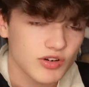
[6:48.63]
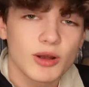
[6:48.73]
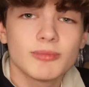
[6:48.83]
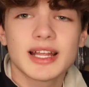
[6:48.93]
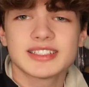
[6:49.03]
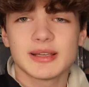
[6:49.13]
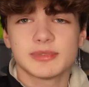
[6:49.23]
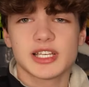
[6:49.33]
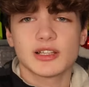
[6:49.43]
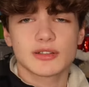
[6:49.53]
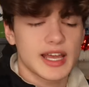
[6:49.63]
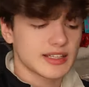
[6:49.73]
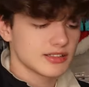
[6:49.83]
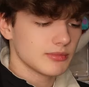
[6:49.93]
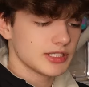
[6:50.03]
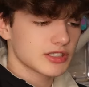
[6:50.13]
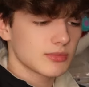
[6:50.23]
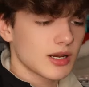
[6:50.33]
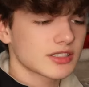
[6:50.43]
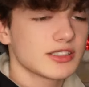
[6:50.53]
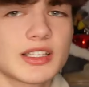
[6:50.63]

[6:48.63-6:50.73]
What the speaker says: from that same seller that had the mystery boxes,